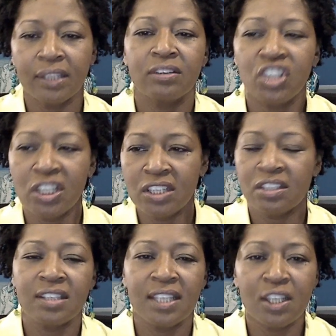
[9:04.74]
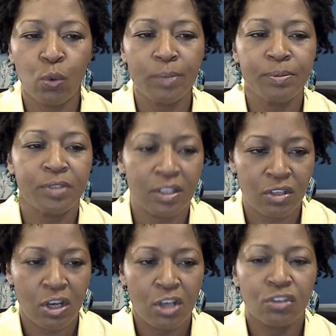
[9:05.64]
Jesus equips
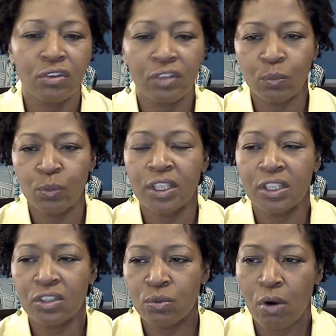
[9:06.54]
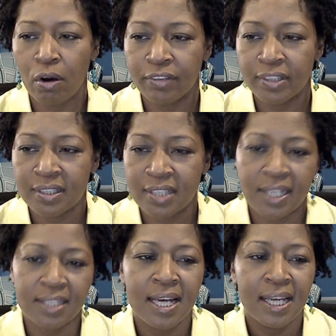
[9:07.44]
us so that we can do all these
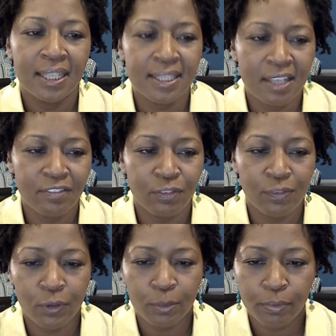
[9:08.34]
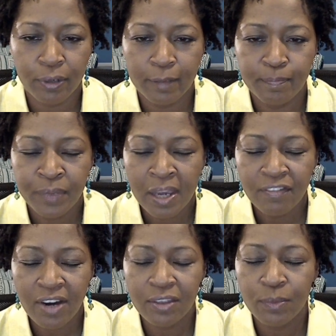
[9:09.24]
things. Let's have a word of prayer.
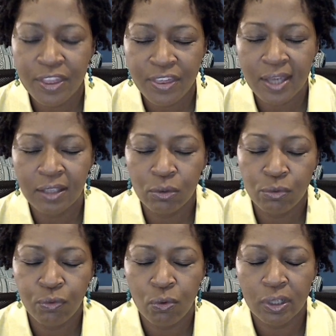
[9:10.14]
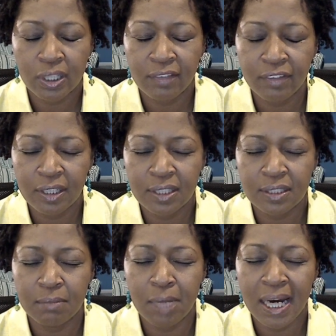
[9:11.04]
Father, we thank you for giving us
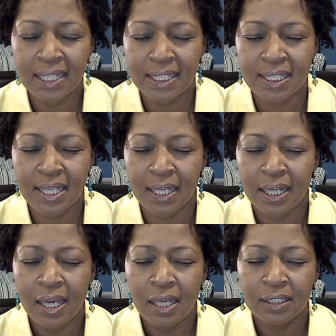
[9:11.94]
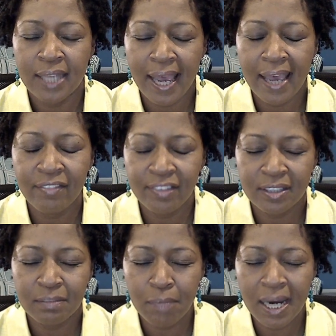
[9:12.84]
the mindset to have
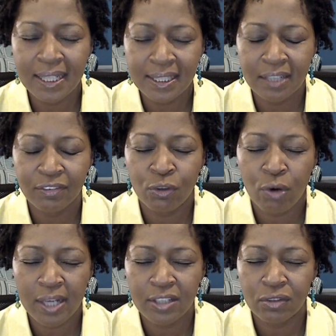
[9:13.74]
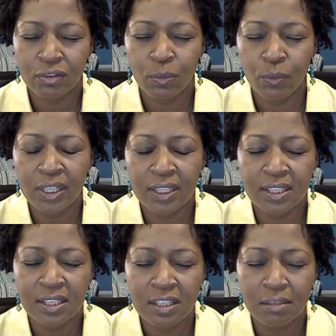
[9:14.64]
this mindset of Christ so that we can
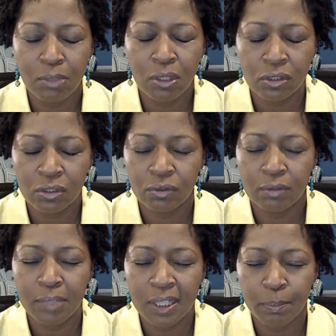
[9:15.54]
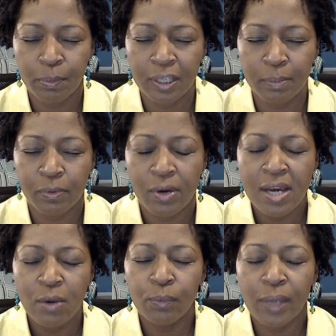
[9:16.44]
see the multitude, the many people.
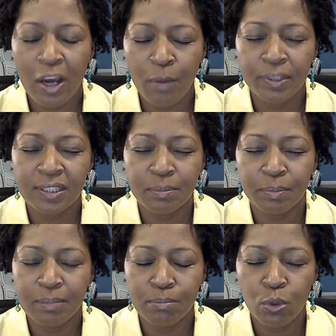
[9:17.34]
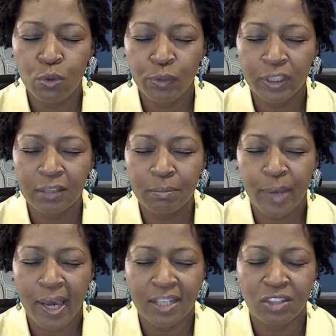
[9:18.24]
Help us to be moved with
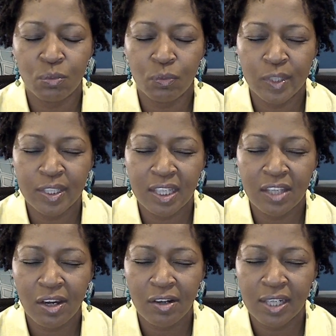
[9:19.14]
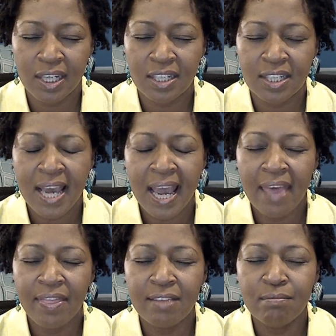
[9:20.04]
compassion when we see their needs
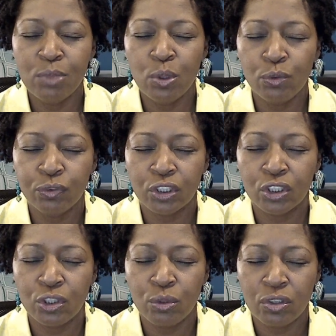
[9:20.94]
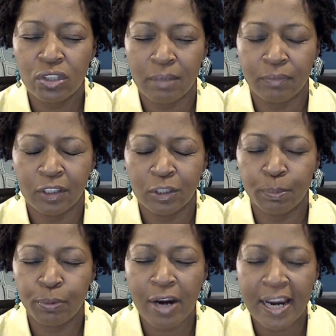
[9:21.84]
and then move to do something, to
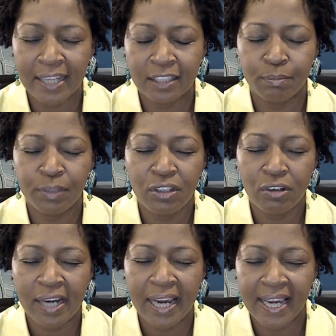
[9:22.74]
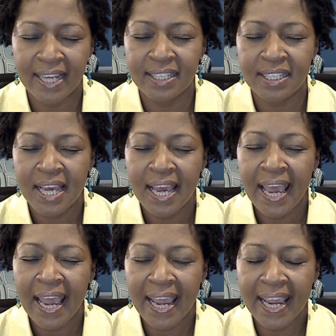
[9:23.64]
pray and to be your hands
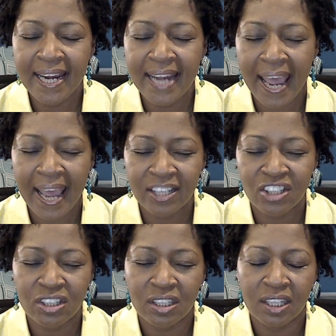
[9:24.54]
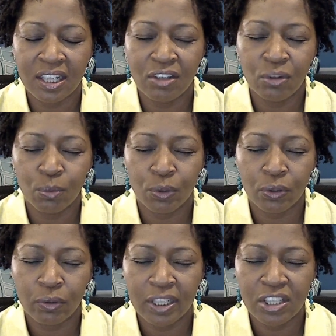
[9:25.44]
in action in the
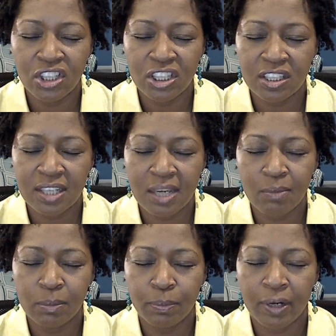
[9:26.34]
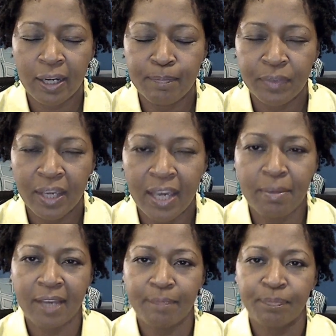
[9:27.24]
world. In Jesus' name we pray.
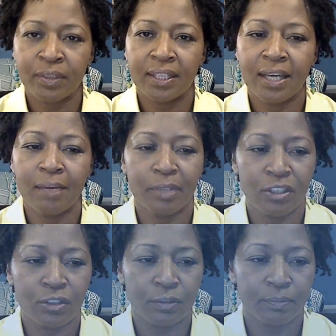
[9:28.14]
Amen. God bless you.